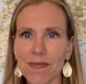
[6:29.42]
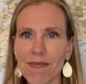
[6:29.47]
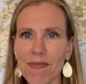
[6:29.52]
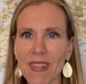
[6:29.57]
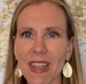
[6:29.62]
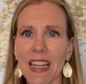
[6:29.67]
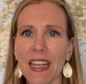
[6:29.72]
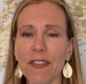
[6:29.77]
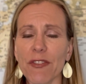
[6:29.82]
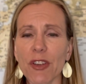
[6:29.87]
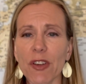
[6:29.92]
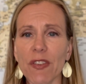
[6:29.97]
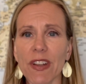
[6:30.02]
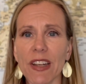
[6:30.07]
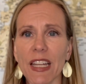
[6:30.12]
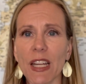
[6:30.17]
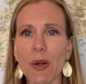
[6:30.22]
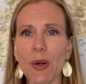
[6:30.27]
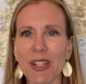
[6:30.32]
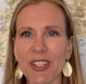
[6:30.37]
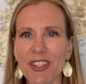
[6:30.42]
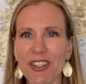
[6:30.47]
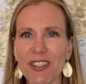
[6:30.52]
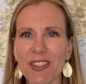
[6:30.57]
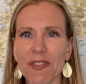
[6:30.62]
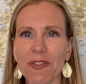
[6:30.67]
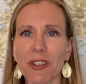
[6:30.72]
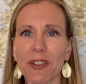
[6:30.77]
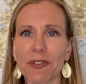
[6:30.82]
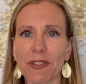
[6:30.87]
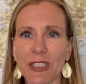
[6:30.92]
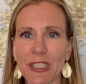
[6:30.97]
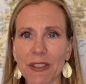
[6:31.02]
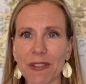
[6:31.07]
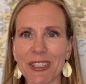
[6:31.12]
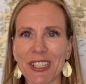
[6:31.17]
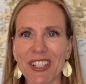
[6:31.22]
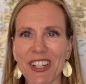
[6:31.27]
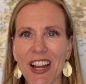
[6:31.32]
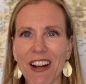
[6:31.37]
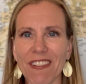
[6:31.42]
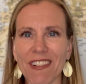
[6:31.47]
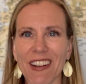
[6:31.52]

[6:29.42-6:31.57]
And if you have any questions, feel free to reach out.